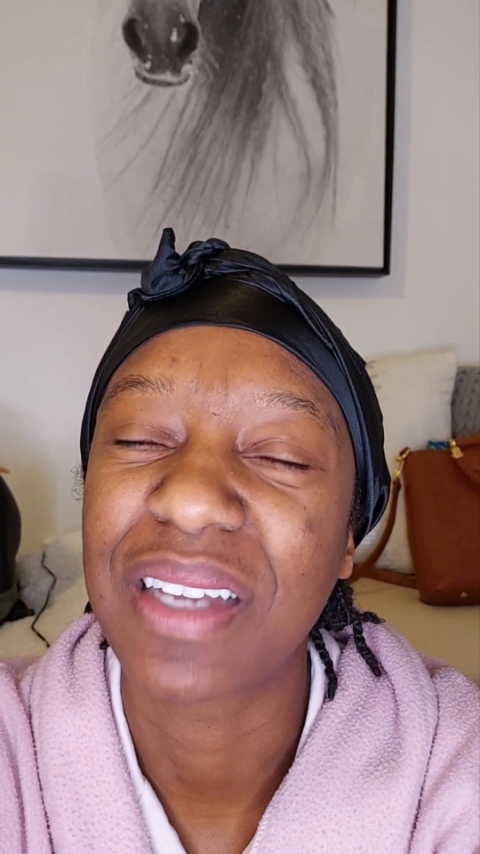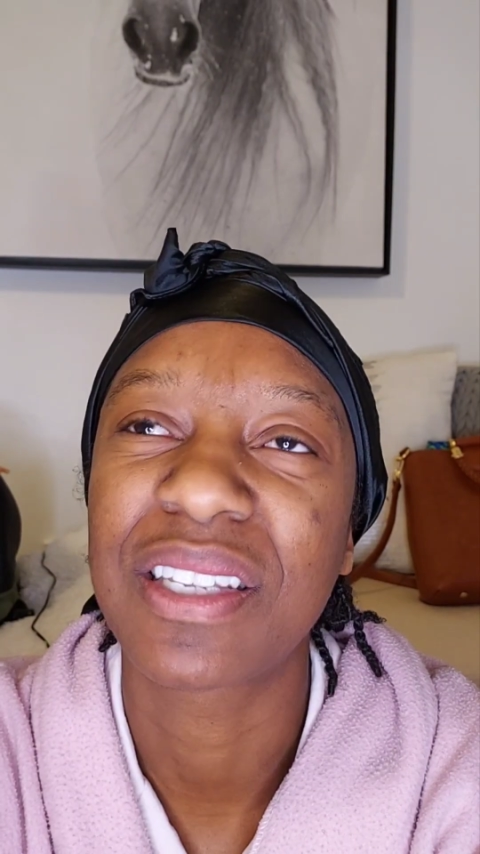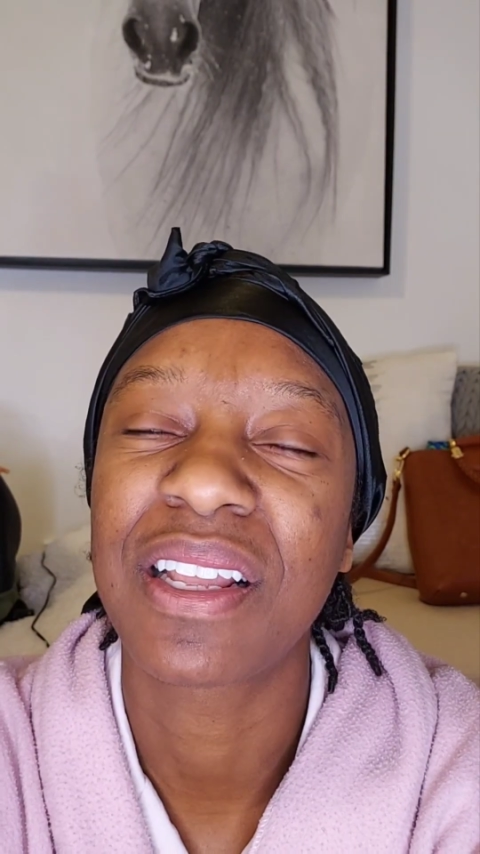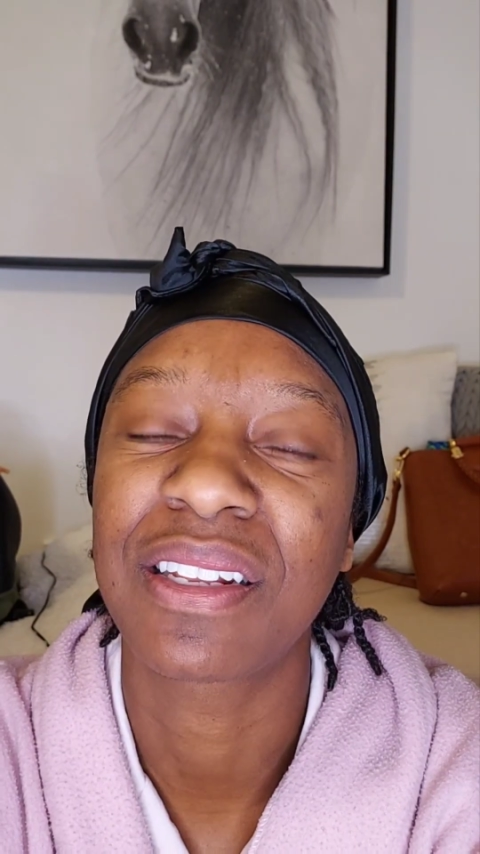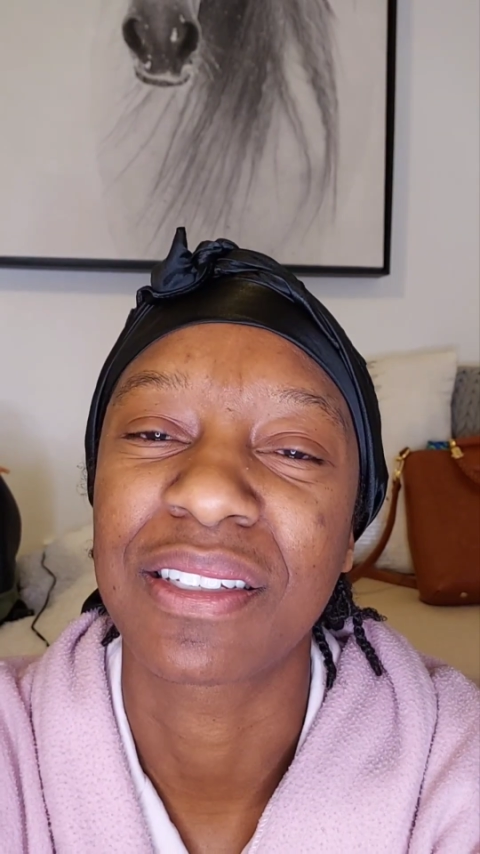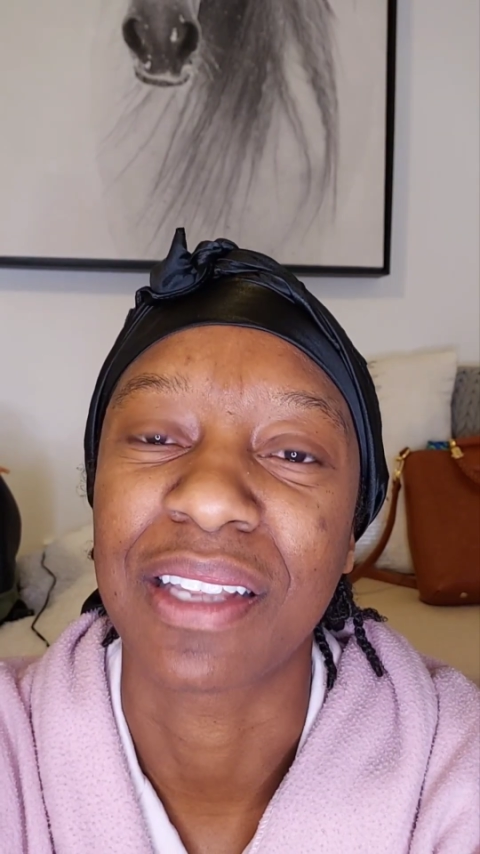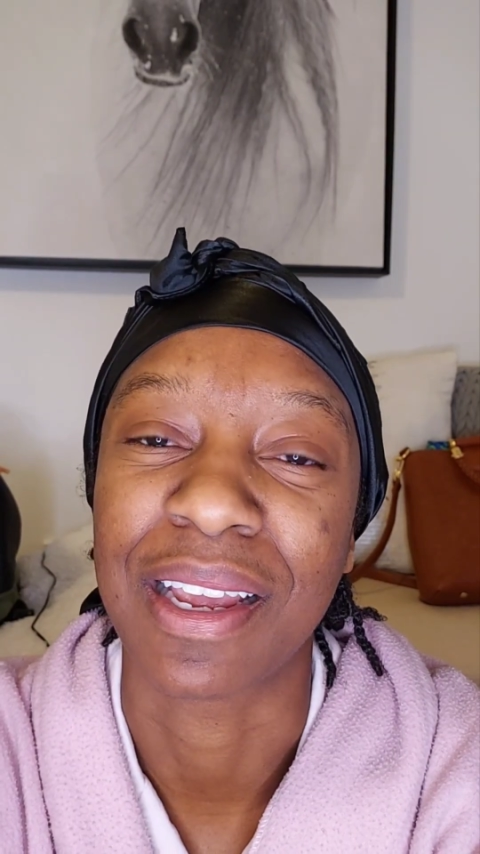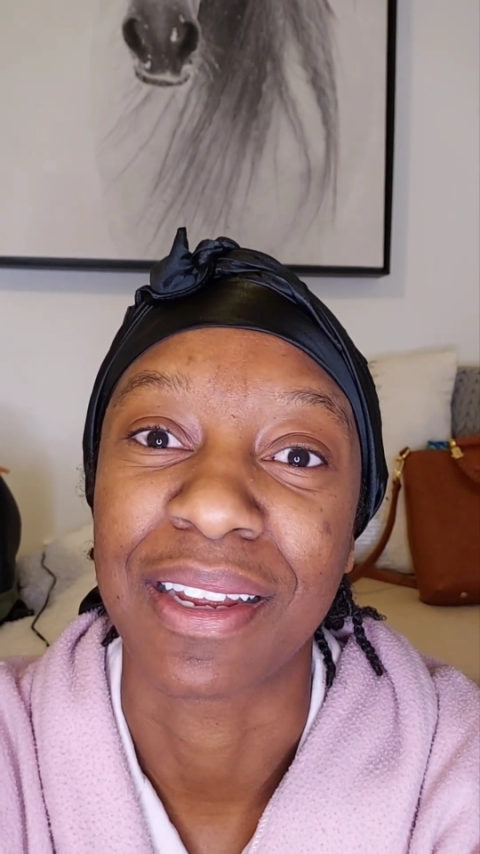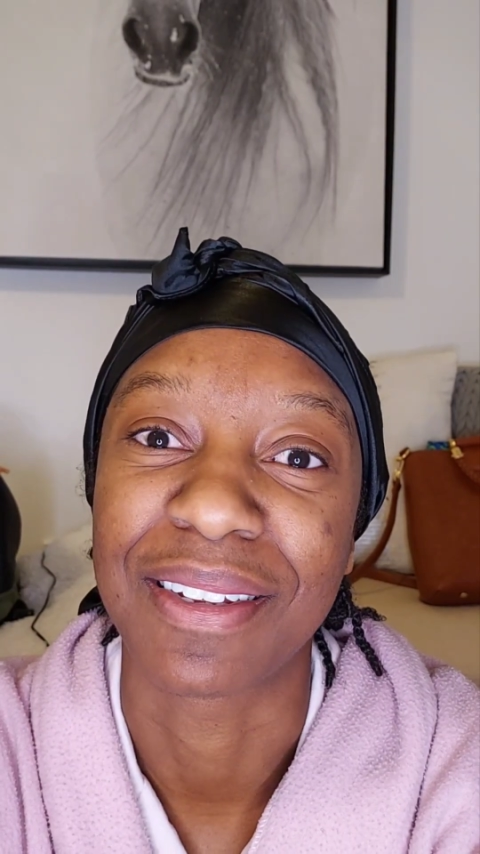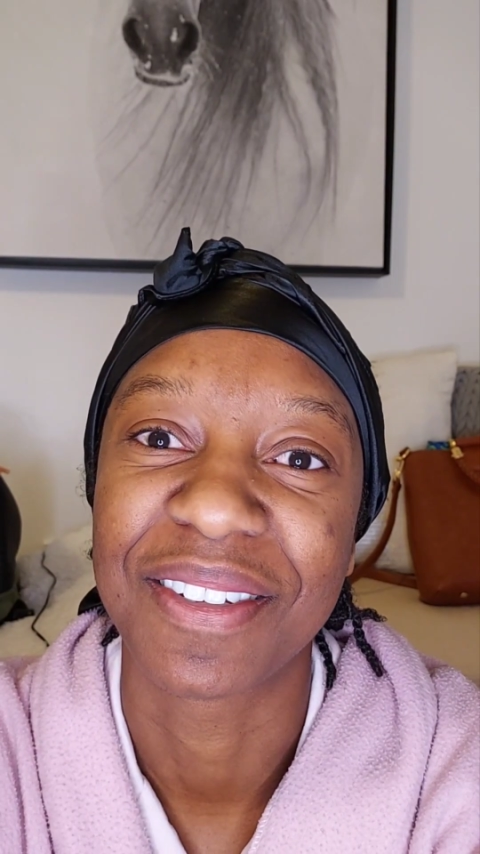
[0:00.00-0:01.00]
said it to
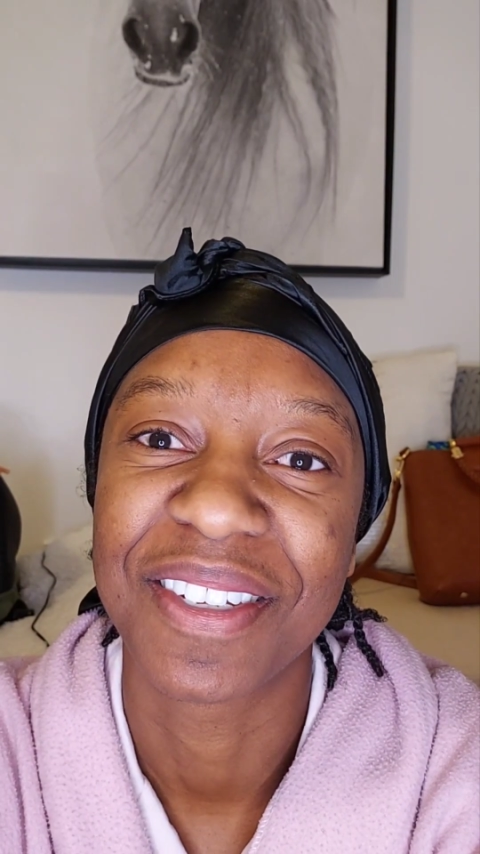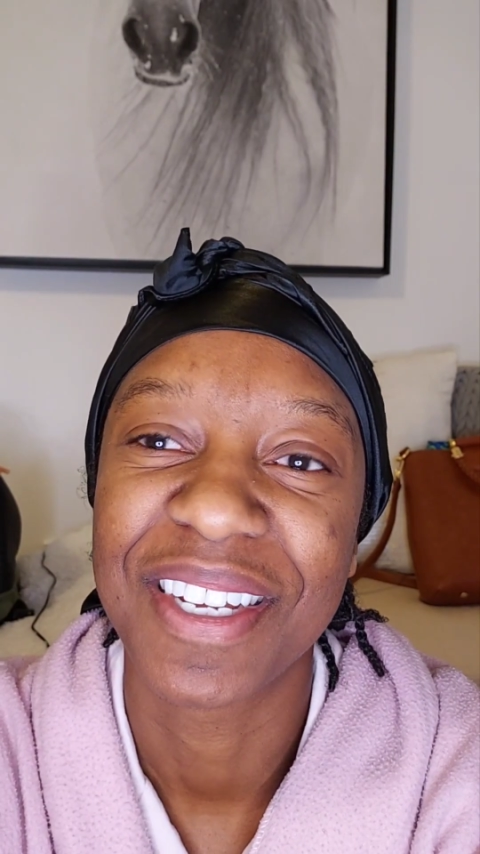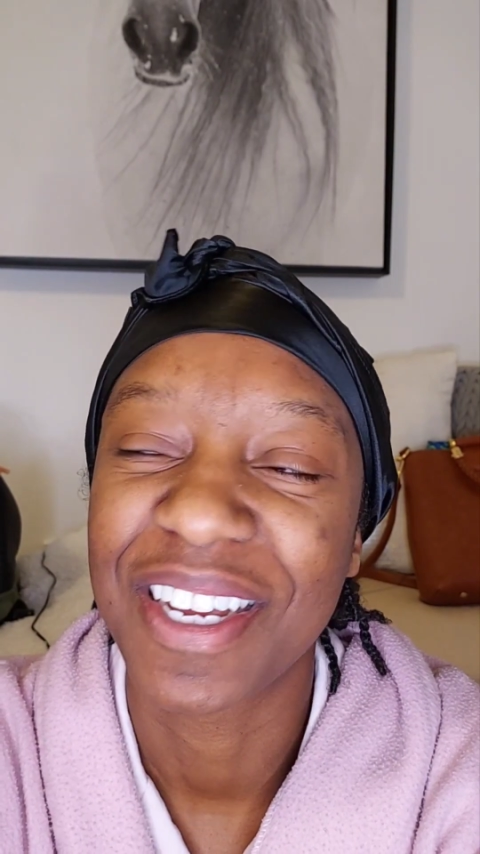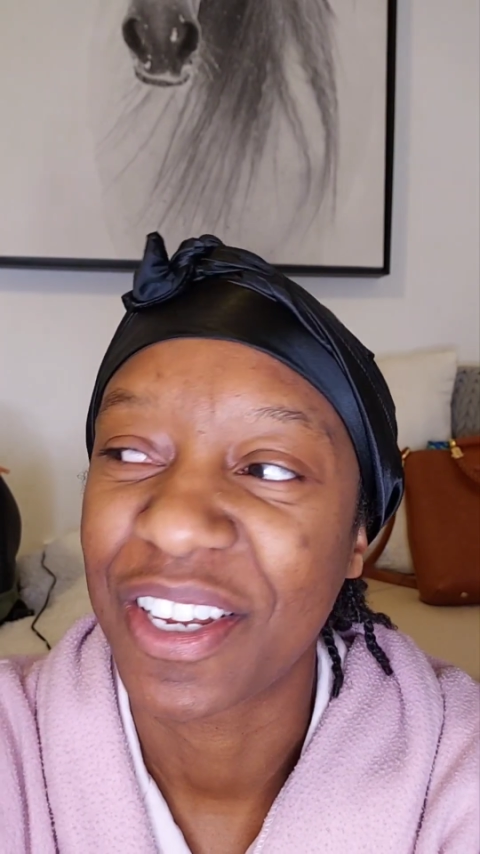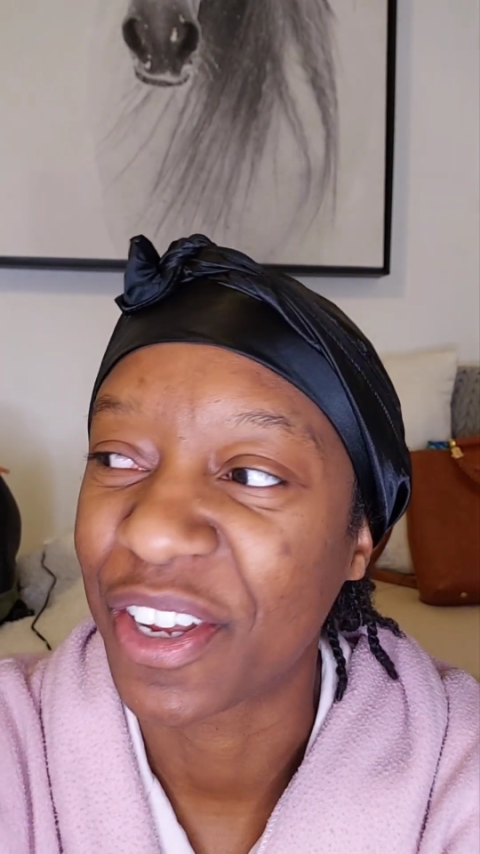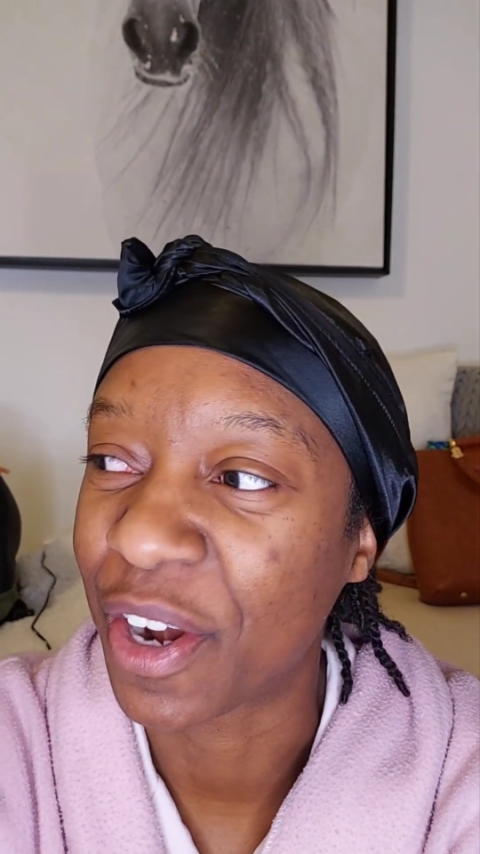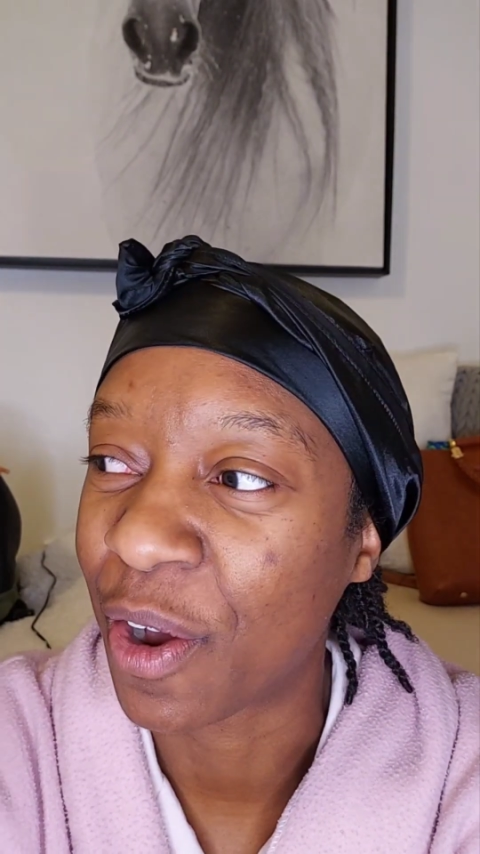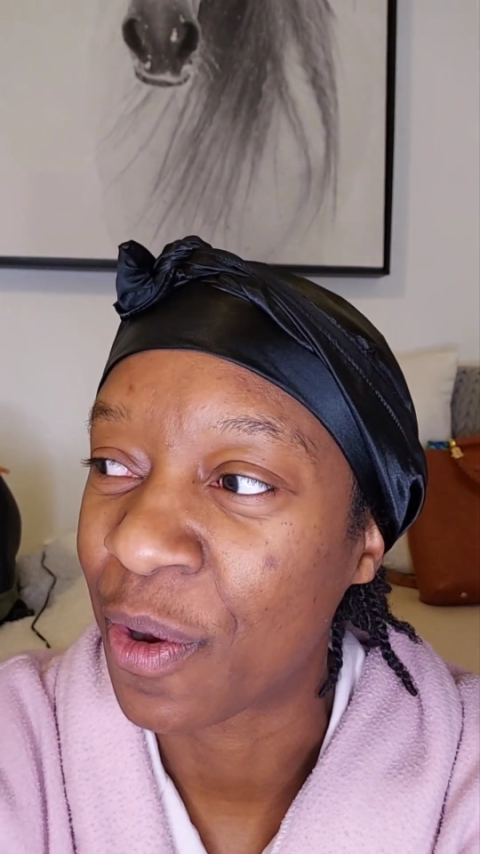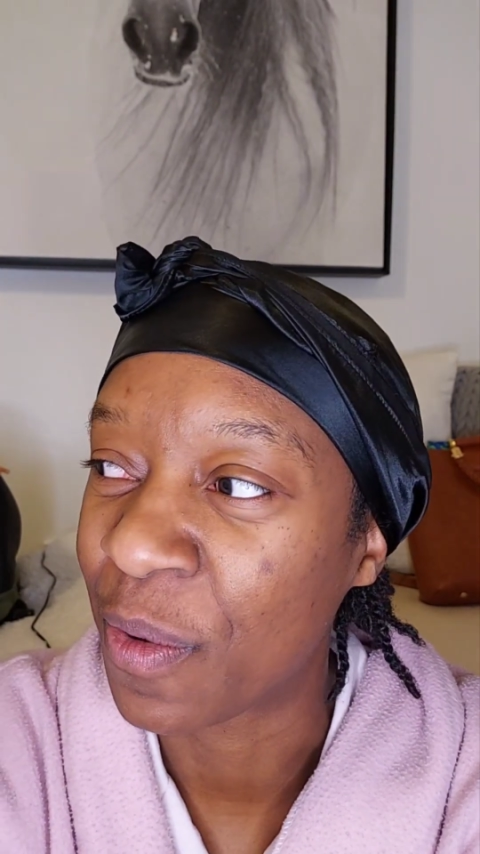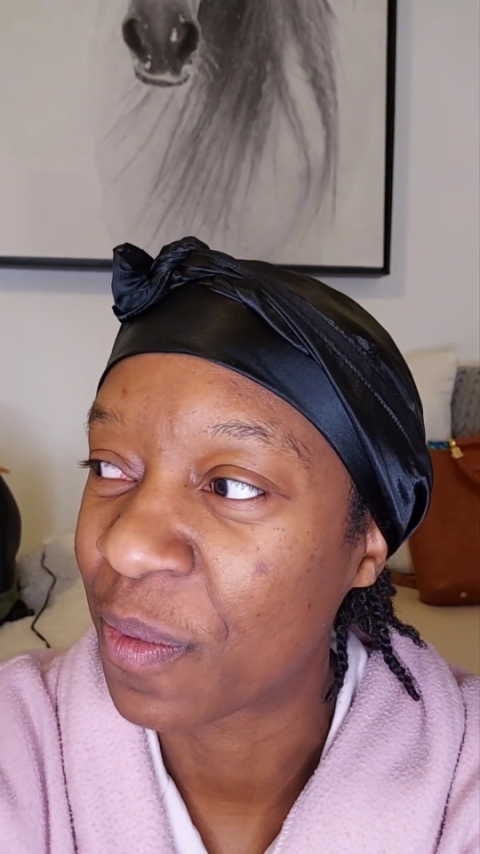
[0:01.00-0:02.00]
say, you
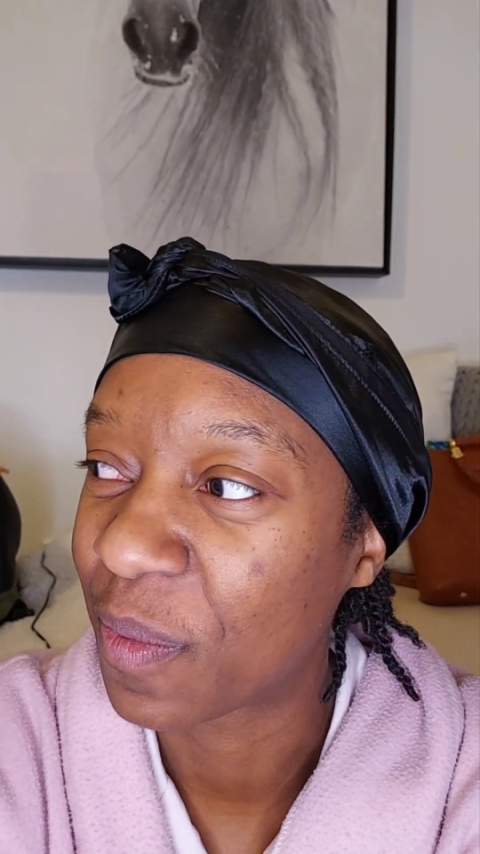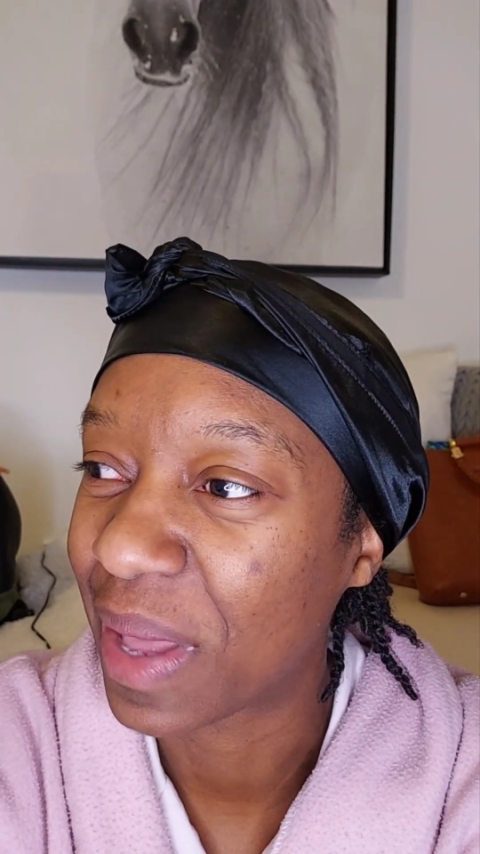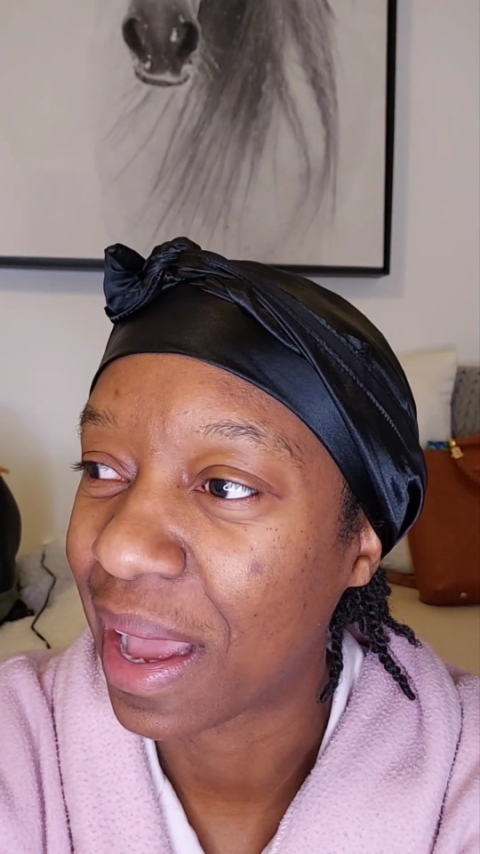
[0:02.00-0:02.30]
know,